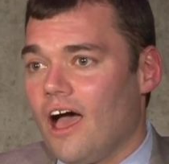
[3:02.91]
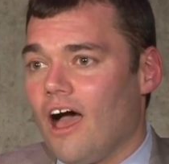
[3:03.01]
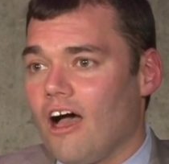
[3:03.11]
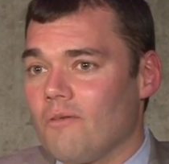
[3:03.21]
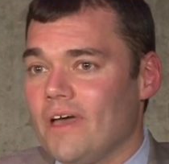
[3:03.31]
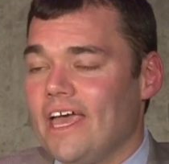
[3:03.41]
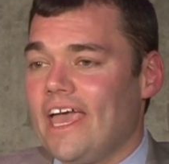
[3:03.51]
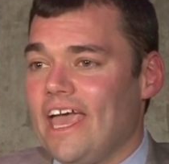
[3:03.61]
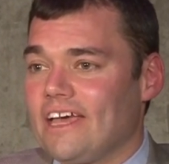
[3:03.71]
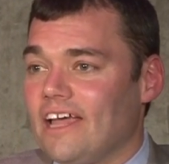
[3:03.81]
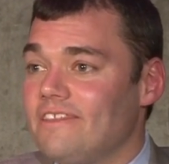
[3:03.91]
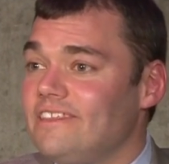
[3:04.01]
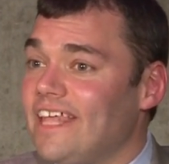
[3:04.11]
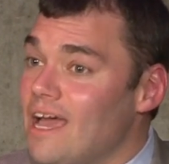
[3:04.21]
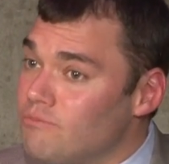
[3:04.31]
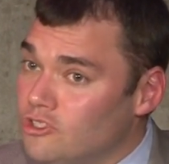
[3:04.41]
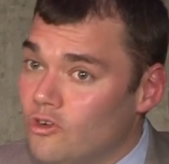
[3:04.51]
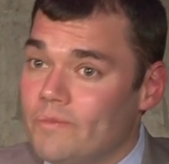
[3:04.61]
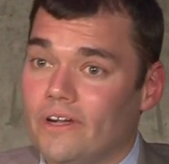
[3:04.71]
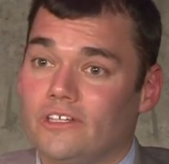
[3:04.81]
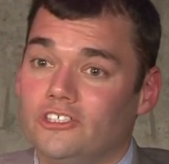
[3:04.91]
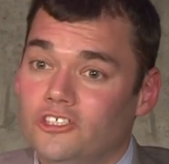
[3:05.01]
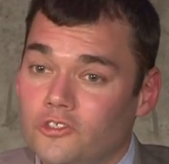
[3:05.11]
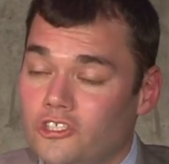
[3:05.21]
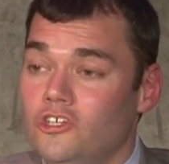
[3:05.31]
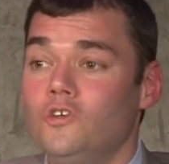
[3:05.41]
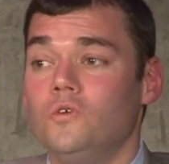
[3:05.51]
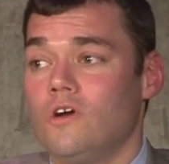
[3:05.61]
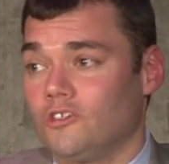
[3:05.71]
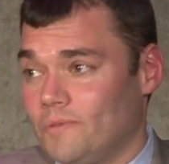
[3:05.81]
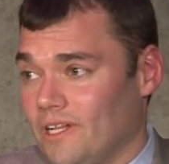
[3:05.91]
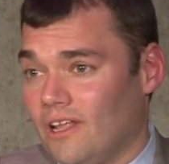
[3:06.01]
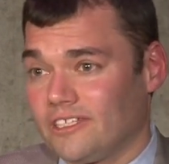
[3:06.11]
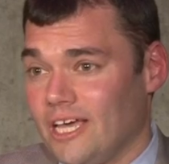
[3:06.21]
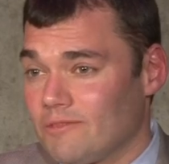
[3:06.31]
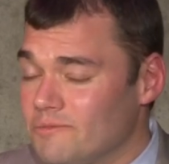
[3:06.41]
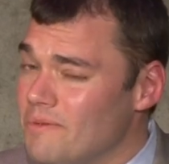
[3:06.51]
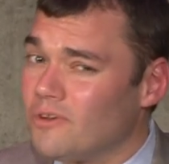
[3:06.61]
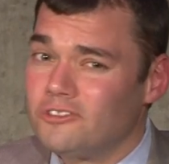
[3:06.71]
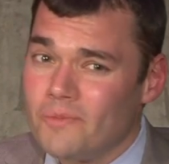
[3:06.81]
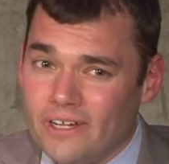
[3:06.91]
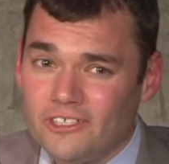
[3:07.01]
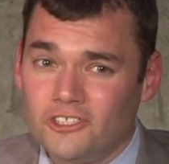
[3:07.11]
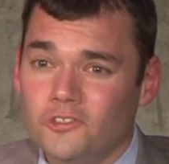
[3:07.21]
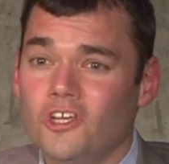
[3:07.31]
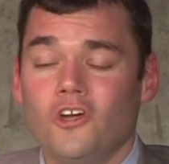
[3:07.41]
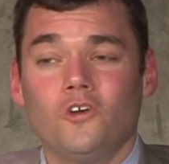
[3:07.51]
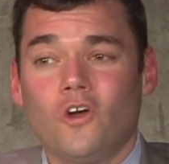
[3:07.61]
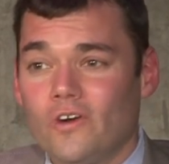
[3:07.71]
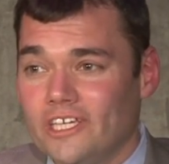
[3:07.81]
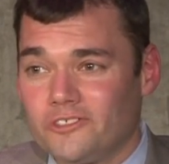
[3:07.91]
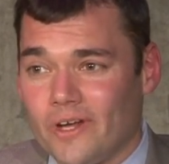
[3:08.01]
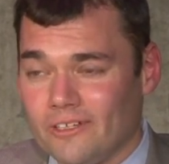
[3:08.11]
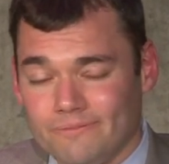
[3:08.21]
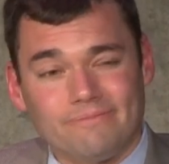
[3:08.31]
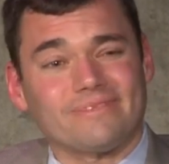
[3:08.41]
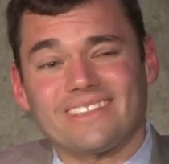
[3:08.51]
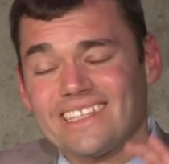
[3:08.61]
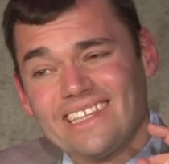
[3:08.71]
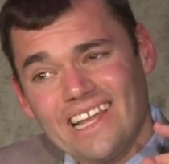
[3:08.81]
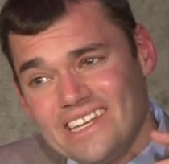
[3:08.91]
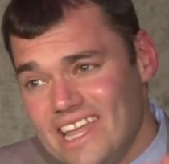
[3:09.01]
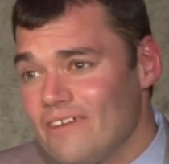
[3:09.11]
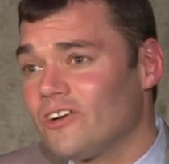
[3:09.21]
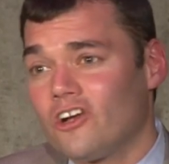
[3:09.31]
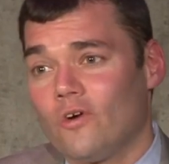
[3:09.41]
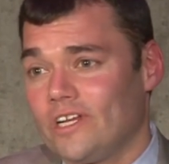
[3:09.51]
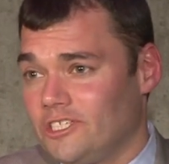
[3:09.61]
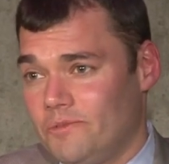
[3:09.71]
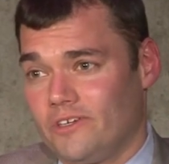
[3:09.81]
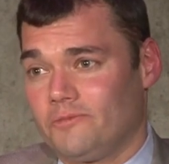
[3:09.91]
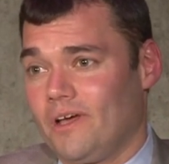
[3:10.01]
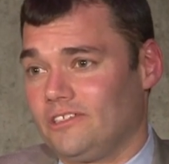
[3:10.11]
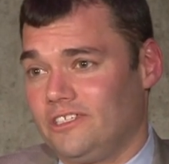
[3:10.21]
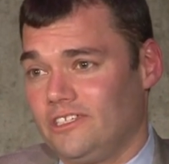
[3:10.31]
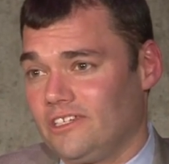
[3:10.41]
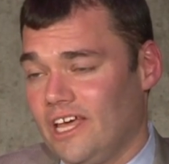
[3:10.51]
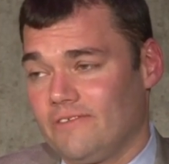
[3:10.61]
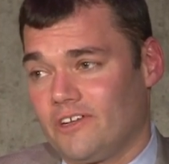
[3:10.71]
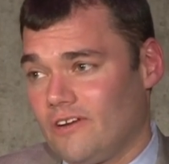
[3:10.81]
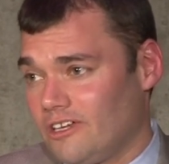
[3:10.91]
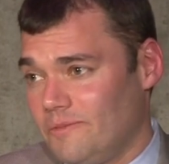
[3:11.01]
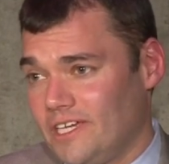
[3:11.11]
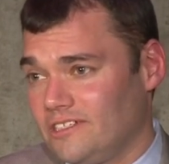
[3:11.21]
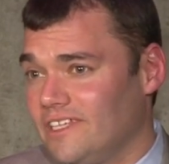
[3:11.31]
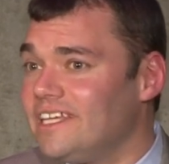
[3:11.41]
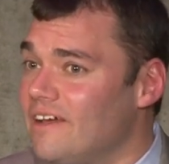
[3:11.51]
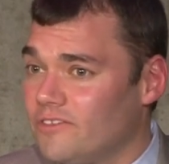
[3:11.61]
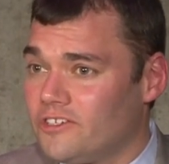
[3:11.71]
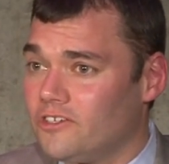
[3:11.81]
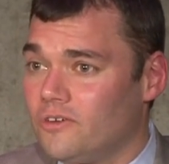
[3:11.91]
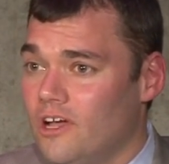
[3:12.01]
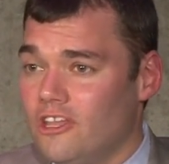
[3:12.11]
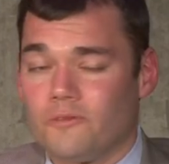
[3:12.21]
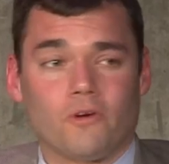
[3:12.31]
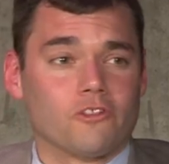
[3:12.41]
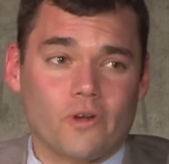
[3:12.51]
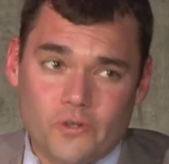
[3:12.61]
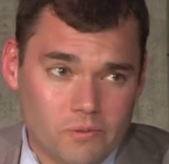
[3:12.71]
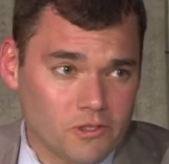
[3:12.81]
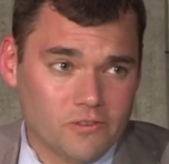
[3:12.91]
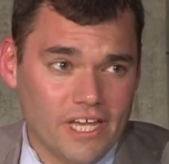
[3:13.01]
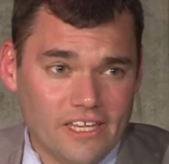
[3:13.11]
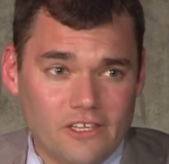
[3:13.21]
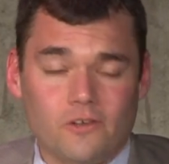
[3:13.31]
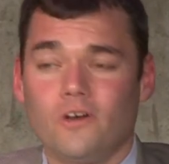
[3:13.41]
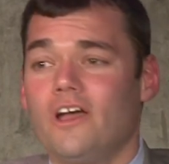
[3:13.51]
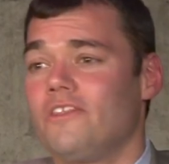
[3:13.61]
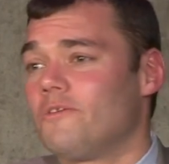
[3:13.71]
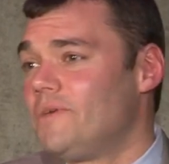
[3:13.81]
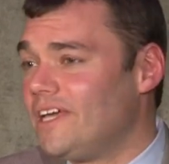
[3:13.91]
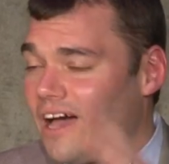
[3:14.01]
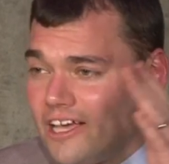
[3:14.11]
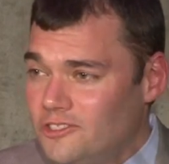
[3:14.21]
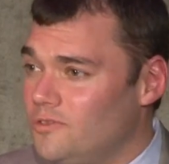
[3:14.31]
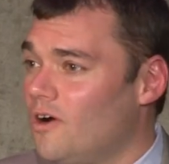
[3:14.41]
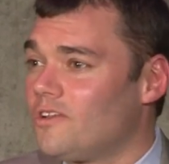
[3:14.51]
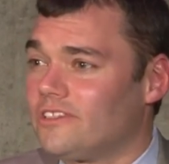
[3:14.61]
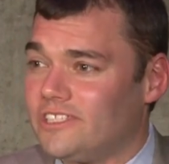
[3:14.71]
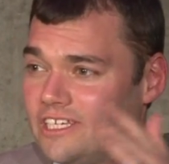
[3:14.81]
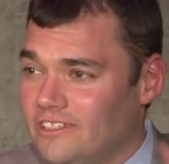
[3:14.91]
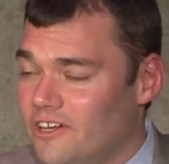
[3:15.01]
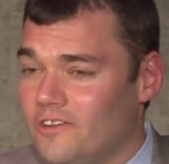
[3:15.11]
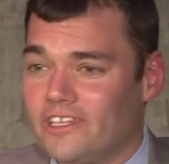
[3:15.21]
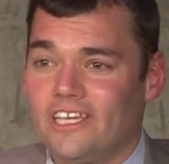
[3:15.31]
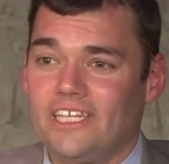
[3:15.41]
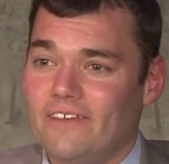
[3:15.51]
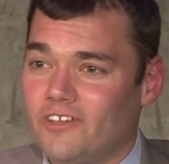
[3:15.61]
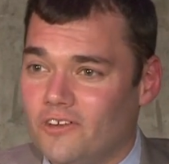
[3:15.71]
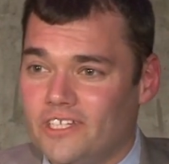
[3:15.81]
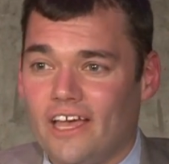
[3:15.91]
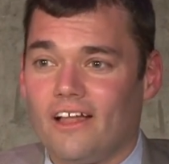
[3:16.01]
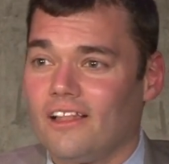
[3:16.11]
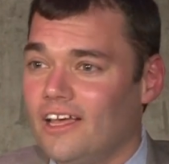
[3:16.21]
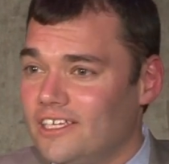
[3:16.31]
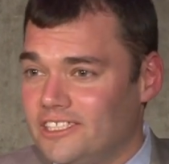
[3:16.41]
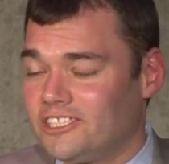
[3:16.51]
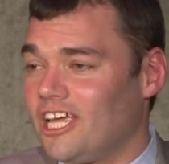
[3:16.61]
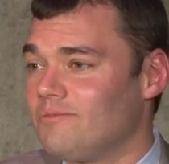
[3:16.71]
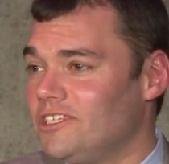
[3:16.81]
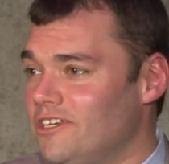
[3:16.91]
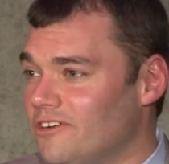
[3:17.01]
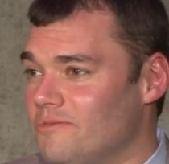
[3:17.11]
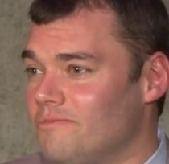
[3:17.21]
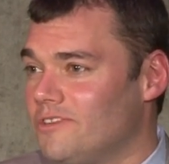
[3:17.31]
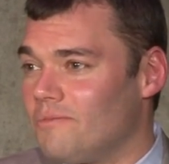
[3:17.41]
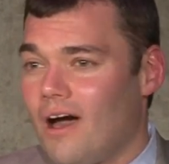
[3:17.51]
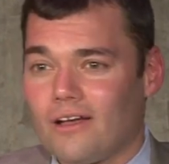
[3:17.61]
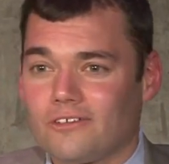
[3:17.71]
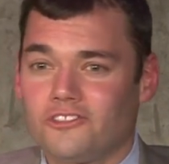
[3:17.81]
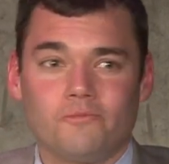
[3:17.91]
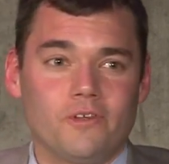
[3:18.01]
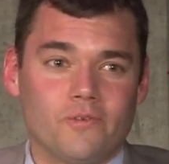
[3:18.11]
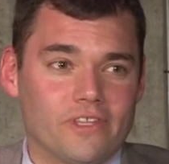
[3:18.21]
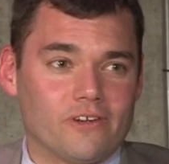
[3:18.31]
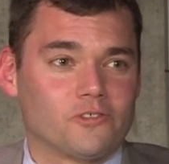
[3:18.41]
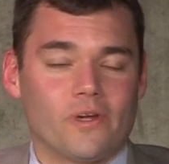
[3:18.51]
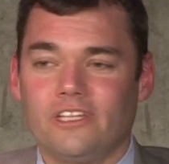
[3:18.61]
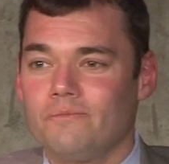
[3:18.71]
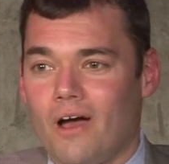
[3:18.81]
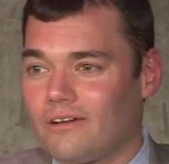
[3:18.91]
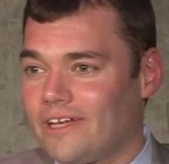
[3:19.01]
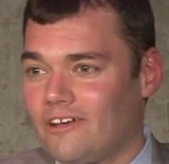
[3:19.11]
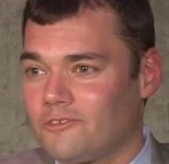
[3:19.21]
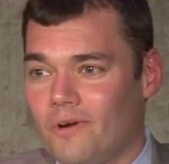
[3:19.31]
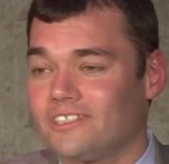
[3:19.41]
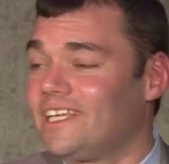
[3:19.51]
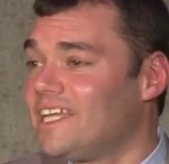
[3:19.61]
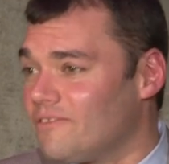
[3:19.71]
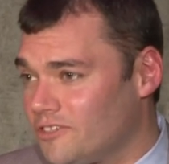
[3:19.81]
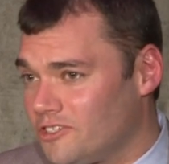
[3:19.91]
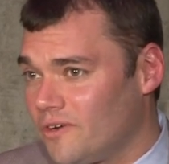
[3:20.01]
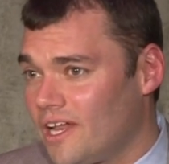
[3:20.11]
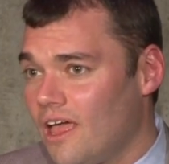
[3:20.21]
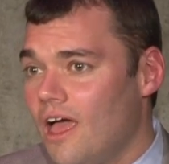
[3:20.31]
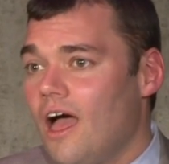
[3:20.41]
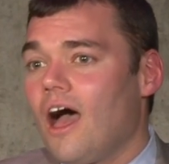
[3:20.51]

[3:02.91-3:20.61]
Um, and I think that happens to American Jews too, who go spend a lot of time. Because most American Jews who go to Israel never go and experience Palestinian life under occupation. They never do. The birthright trips don't take you. The big guys who go to the sing go to the King David Hotel six times a year to the machers and meet with their Israeli macher counterparts, they never do it.